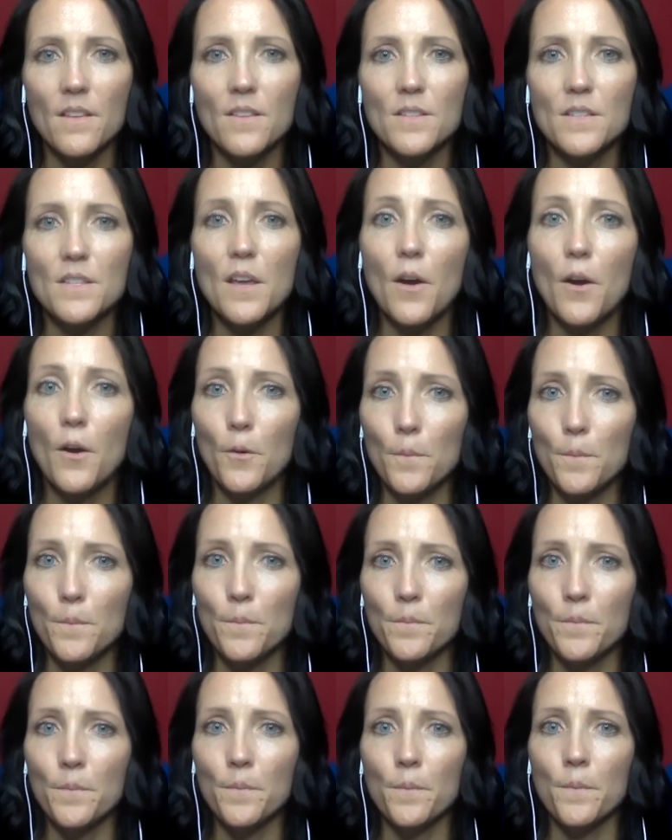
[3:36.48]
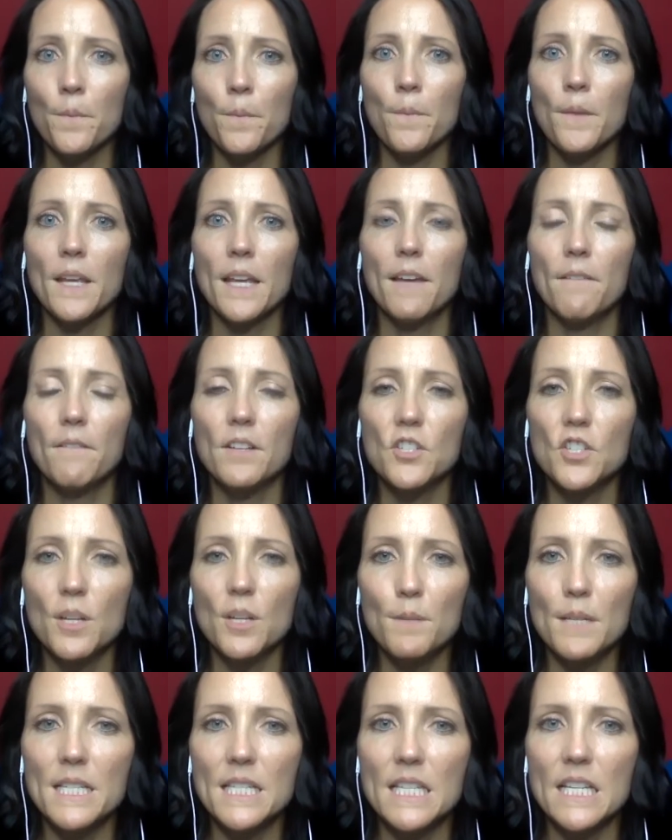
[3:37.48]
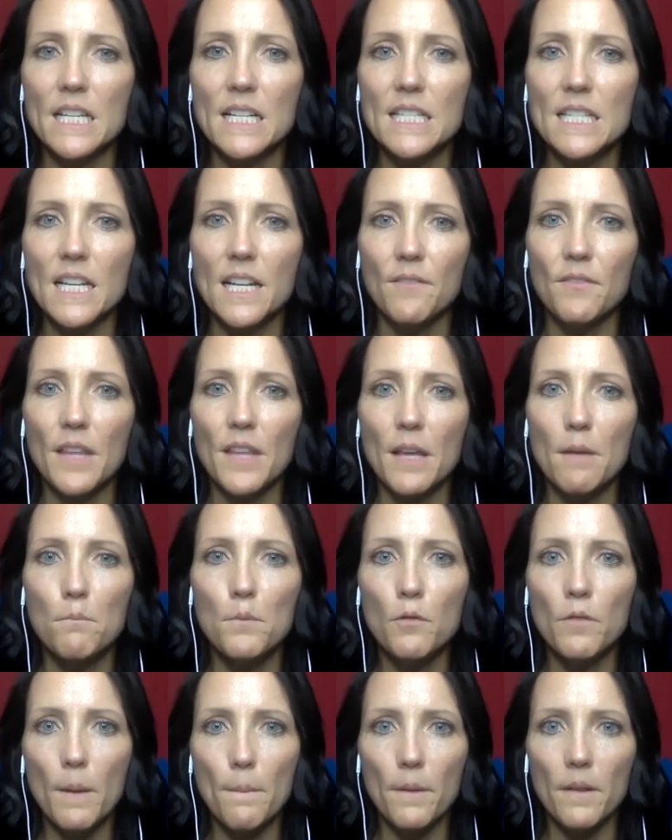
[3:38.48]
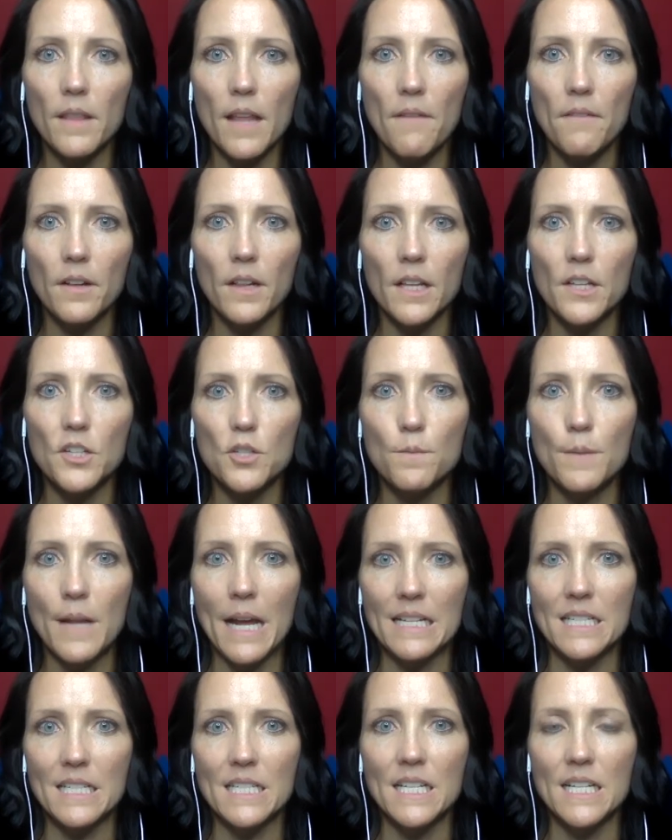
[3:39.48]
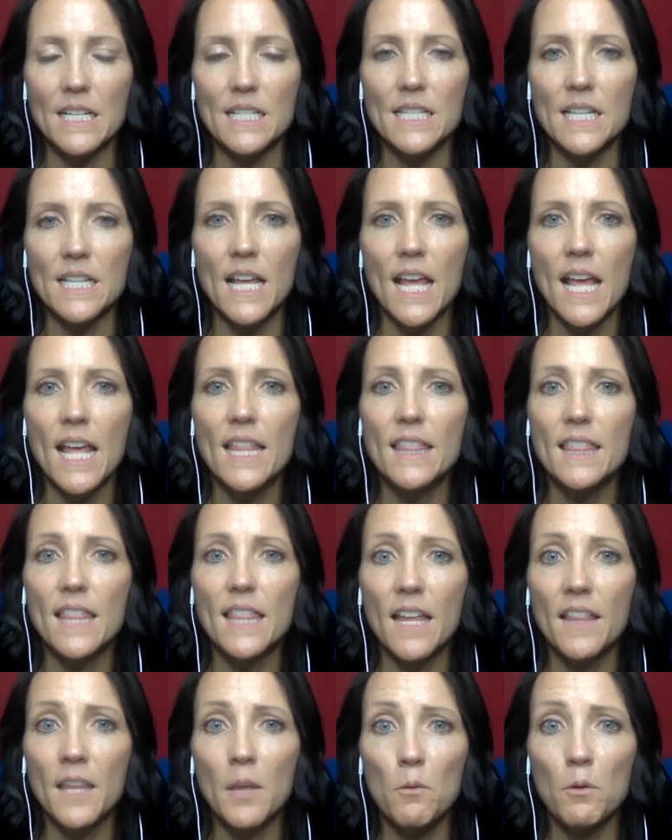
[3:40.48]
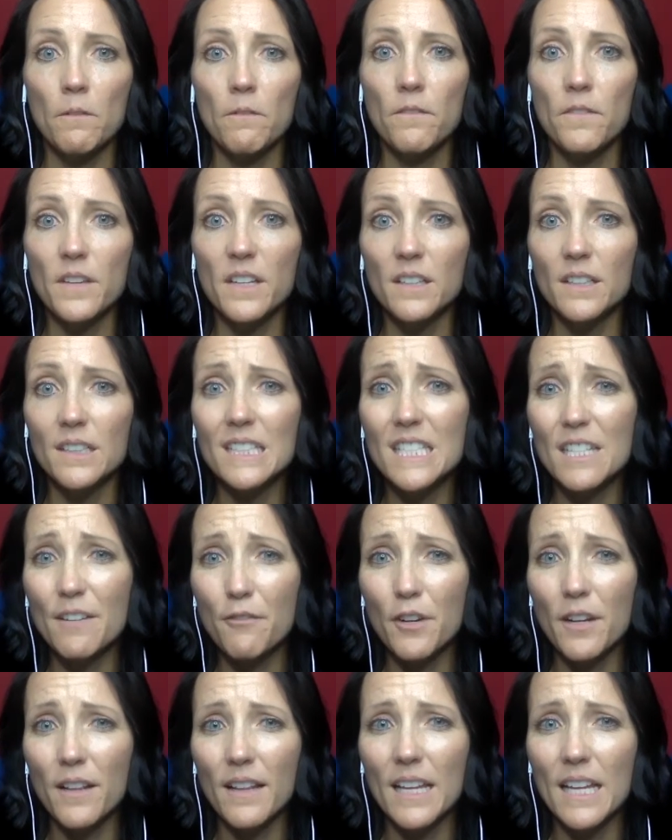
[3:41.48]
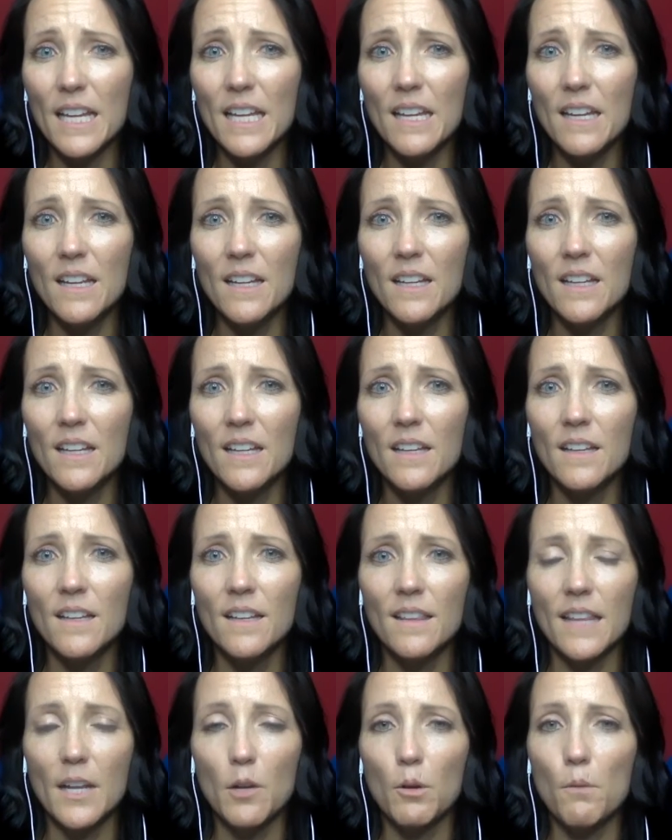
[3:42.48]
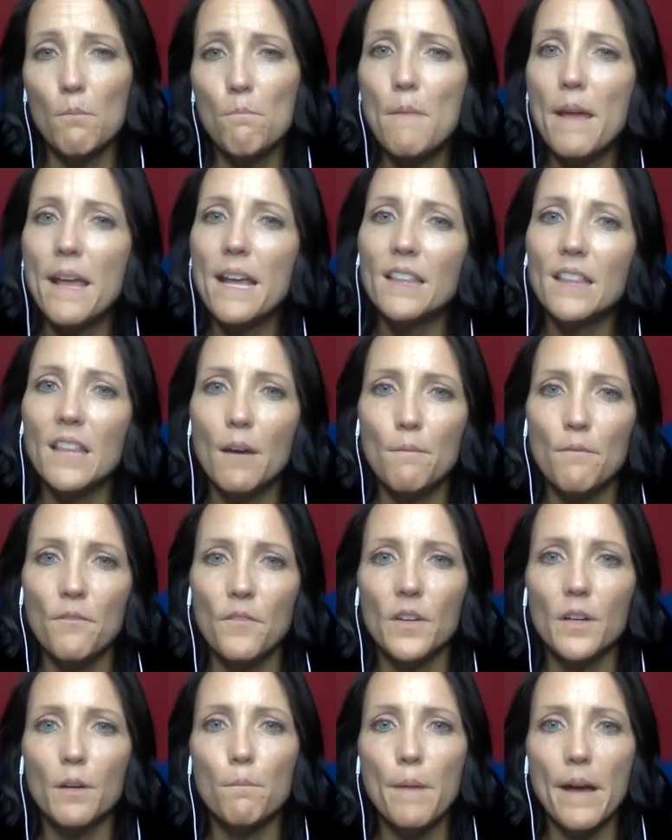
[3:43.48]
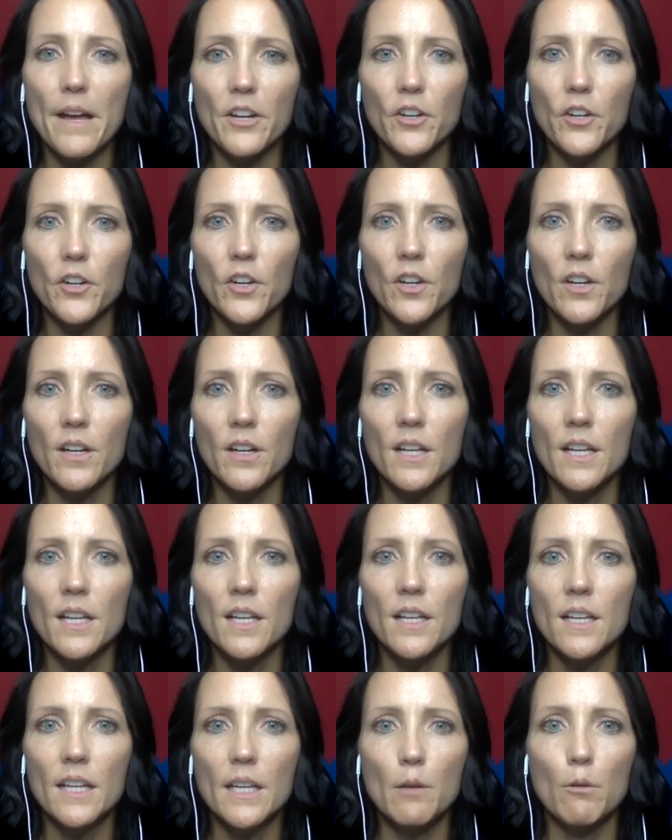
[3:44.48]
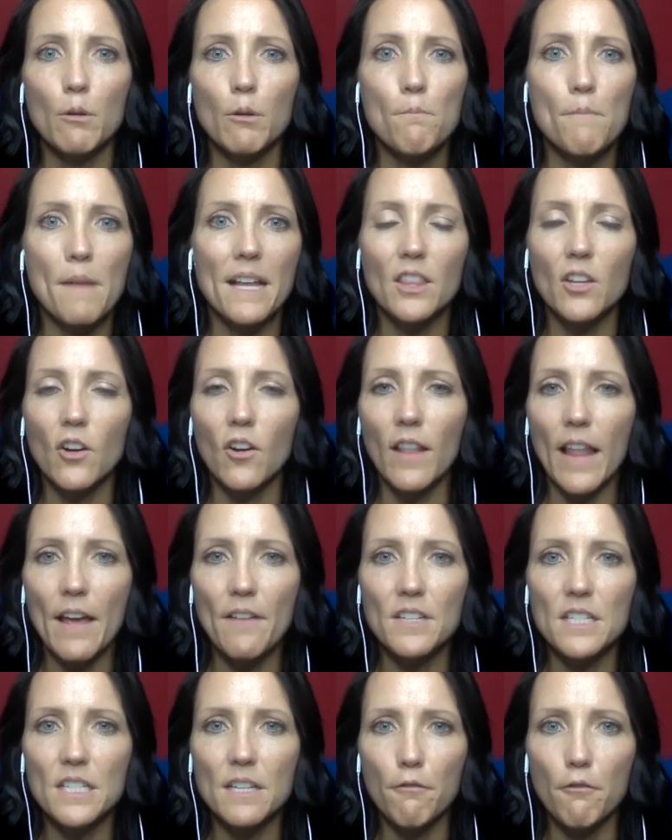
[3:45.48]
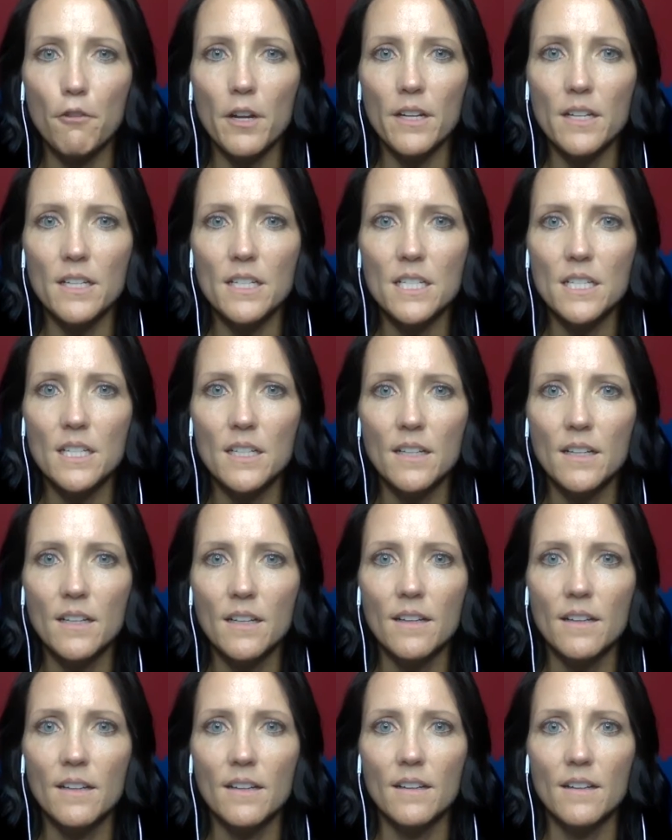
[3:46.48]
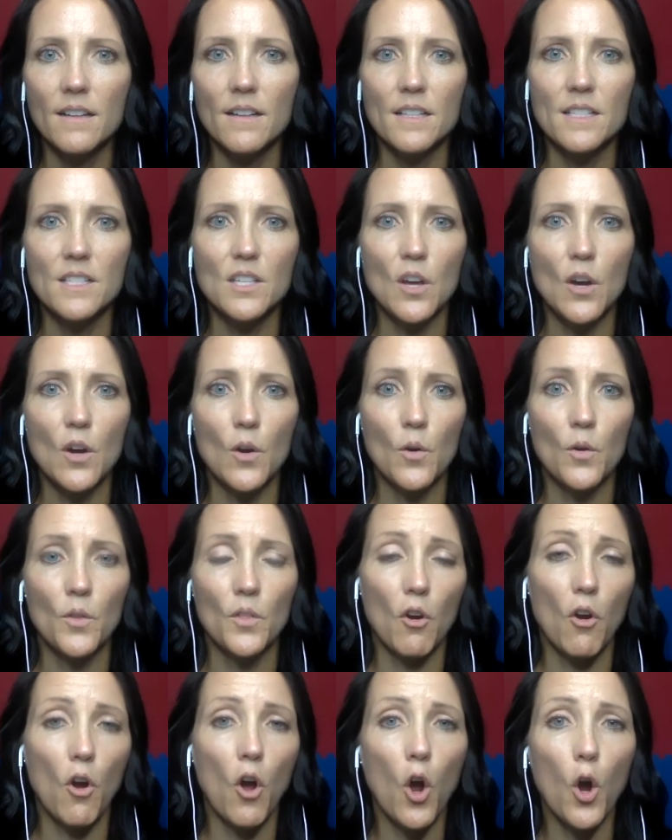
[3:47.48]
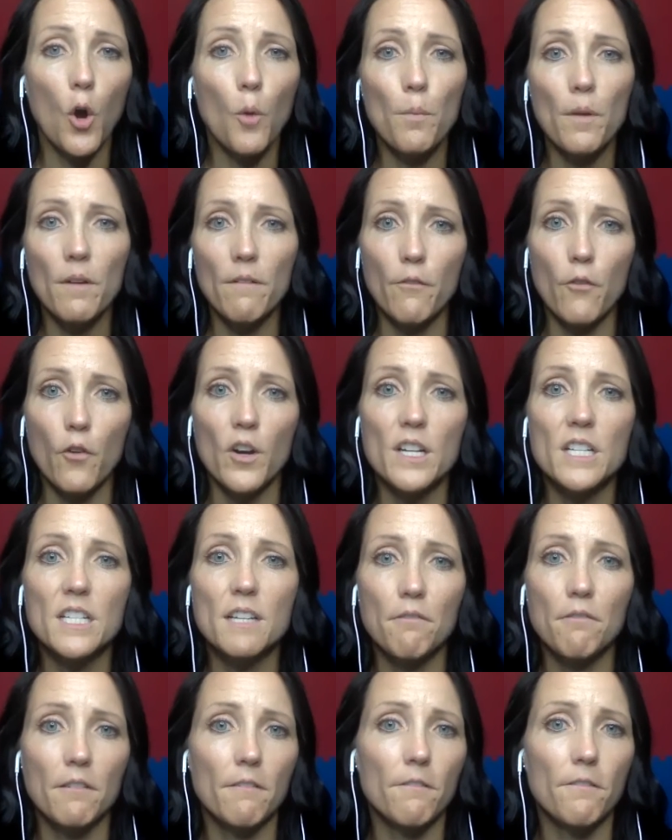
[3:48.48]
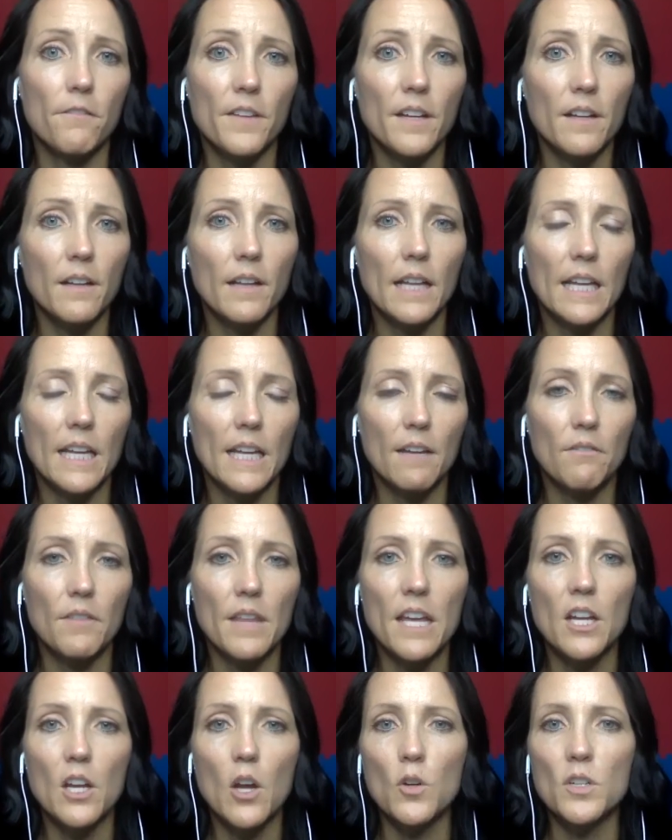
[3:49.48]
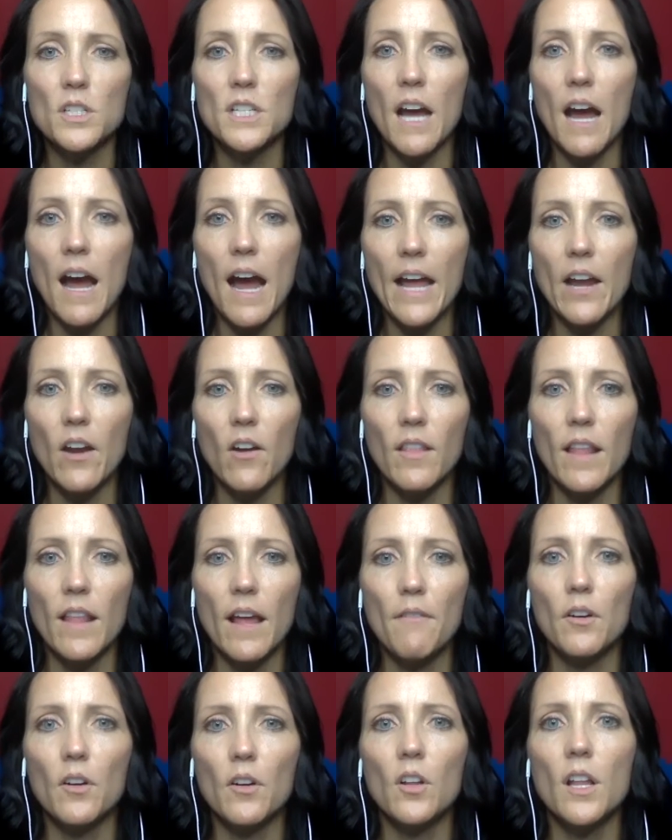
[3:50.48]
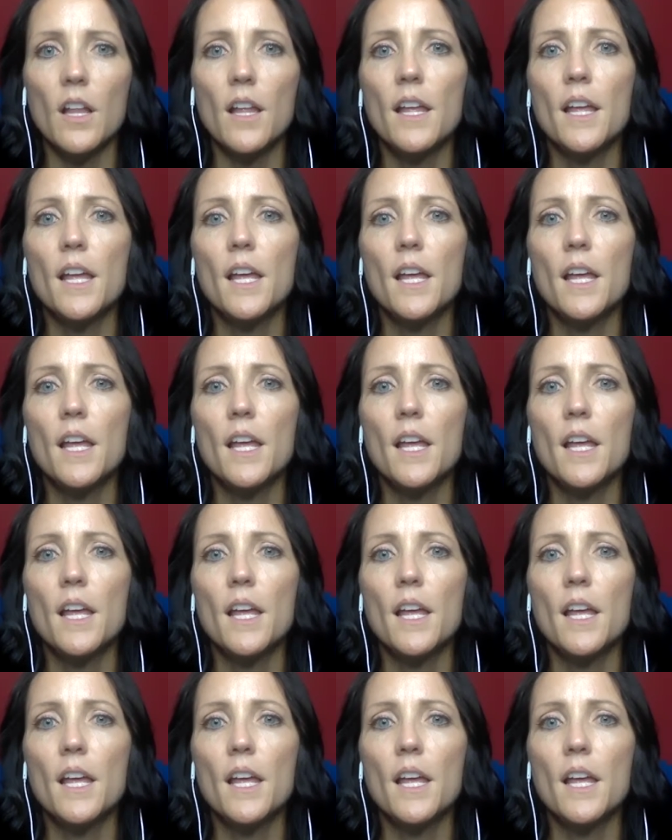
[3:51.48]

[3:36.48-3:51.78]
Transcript: So, if a gymnast thinks that if they move up a level in gymnastics, then they will feel differently, that it will make them feel better, it will make their life different. So they're hoping for a different feeling if they go to a higher level.